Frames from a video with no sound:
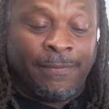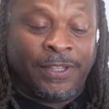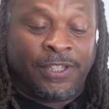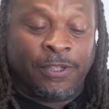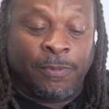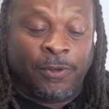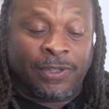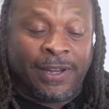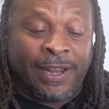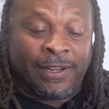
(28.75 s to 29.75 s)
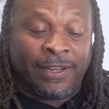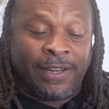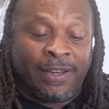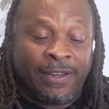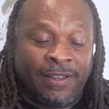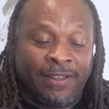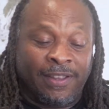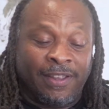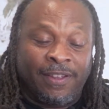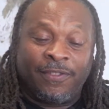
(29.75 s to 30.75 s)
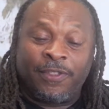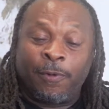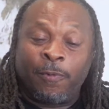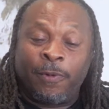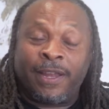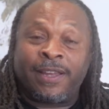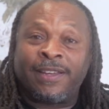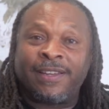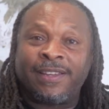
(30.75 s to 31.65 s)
this is most likely the wick